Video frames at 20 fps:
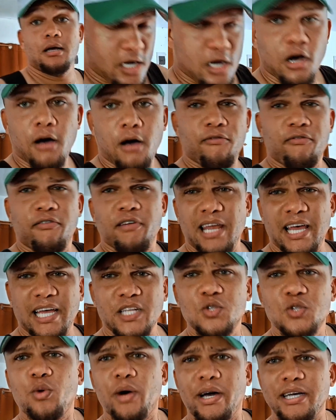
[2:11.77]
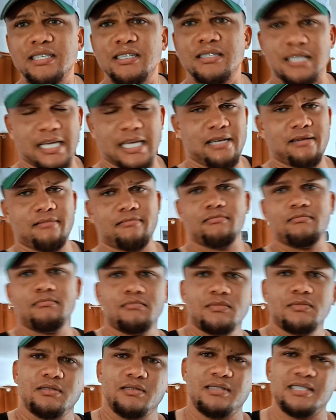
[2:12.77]
coffee like twice a day.
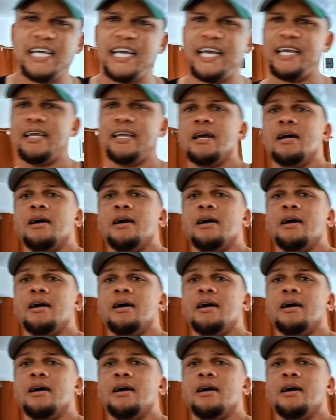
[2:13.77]
They